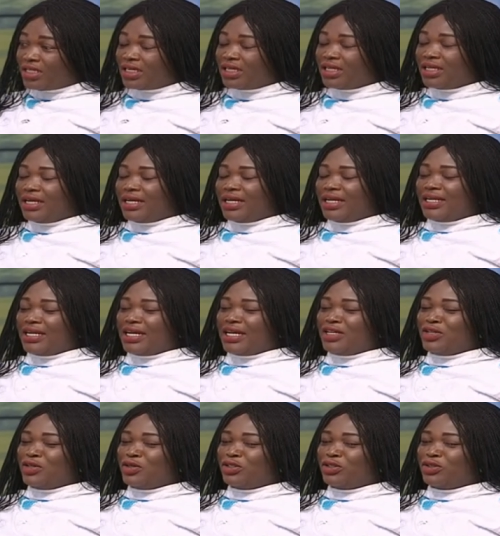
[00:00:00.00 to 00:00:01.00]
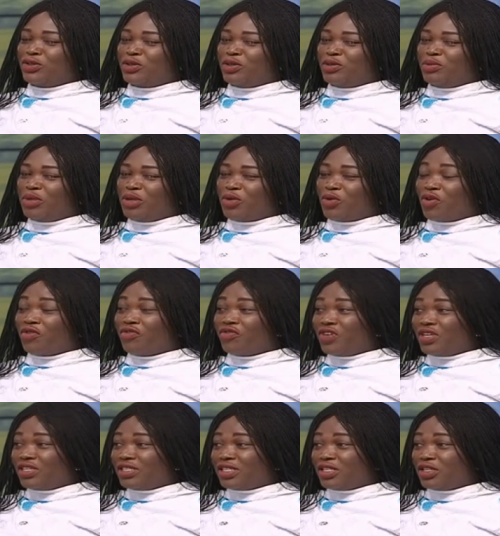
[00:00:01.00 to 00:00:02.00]
it. do it. then you should be
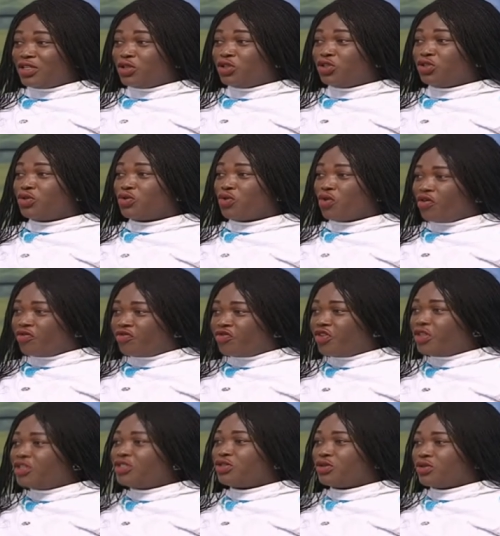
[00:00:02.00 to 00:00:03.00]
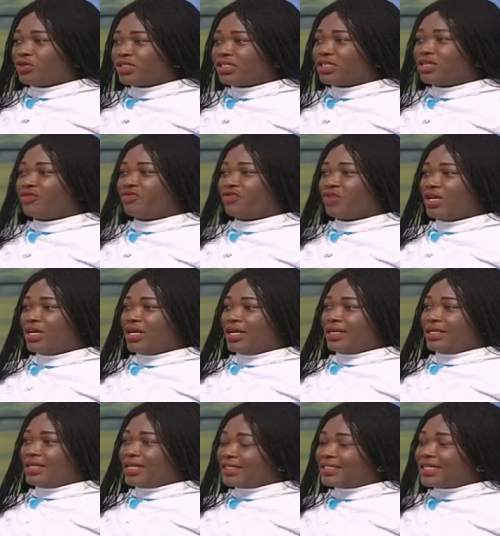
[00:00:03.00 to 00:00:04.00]
convincing you should convince yourself yeah.
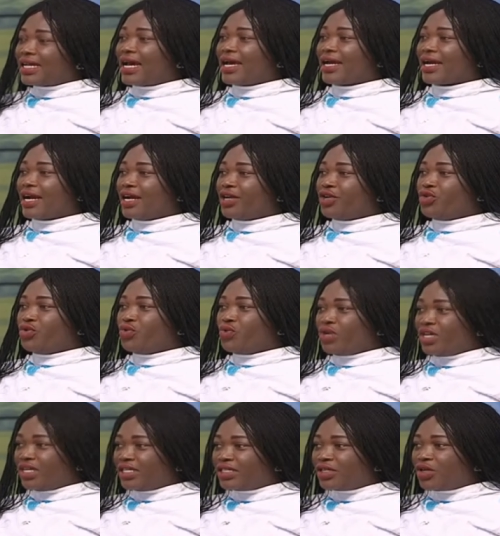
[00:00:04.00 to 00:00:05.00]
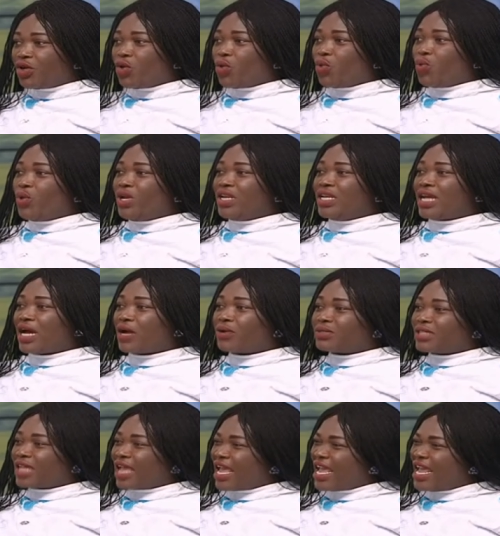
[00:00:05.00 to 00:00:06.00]
that i can do it
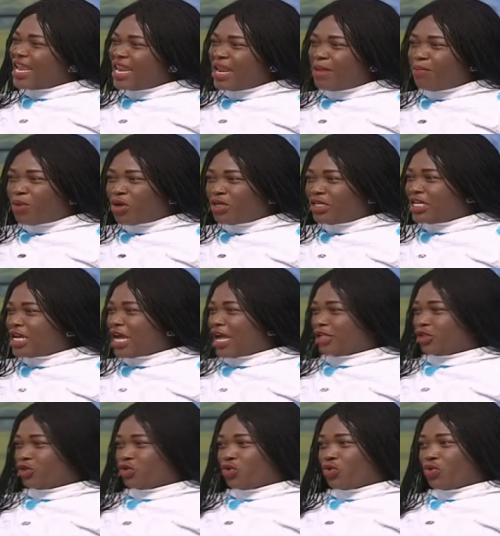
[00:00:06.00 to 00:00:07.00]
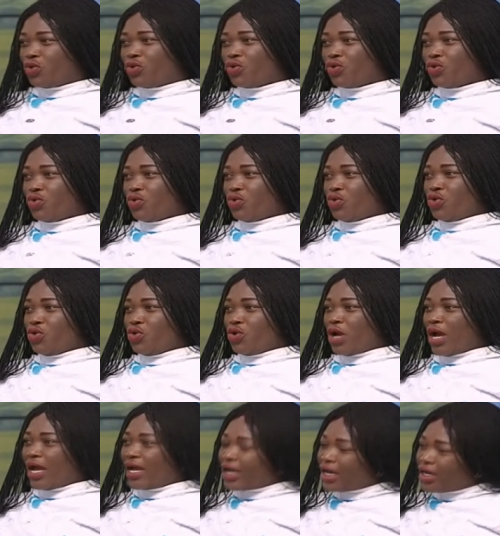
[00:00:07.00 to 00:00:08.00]
without anybody at all okay.
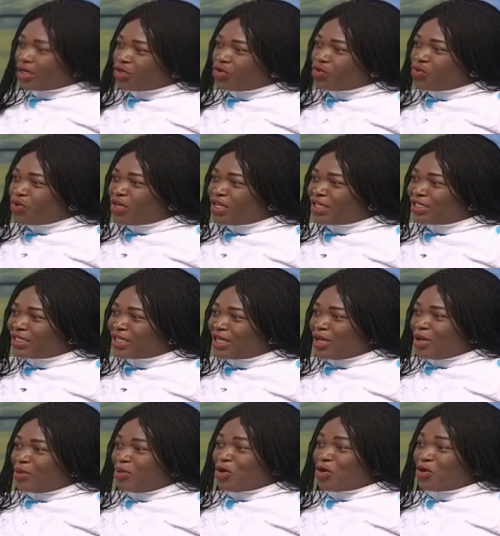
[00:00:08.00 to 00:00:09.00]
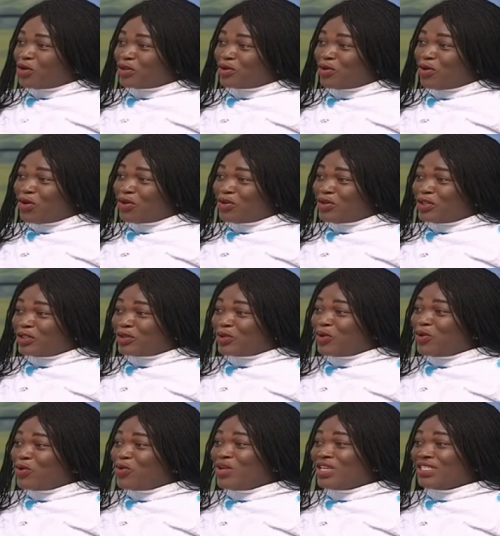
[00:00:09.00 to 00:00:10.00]
i can do it because god is
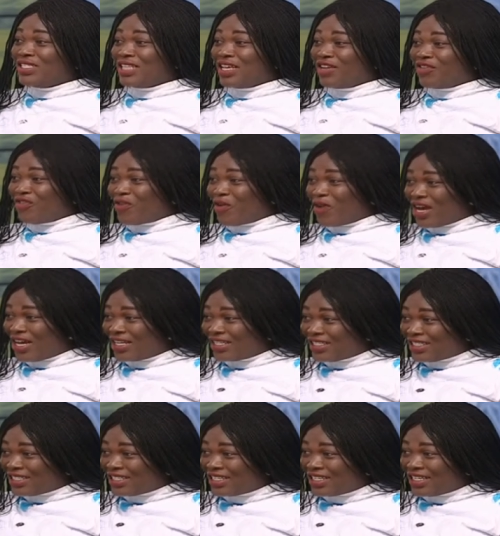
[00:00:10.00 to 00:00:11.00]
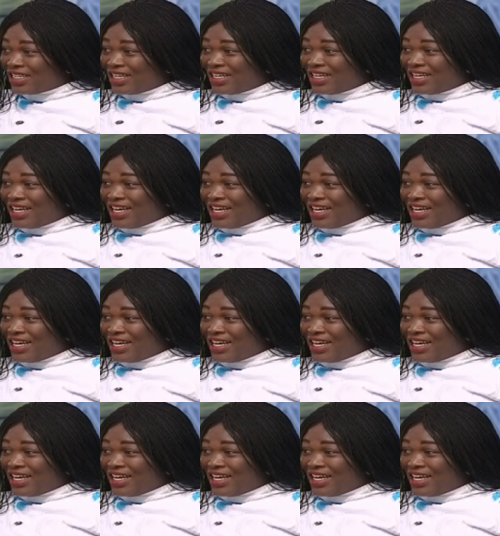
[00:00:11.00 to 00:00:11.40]
always there for us mm.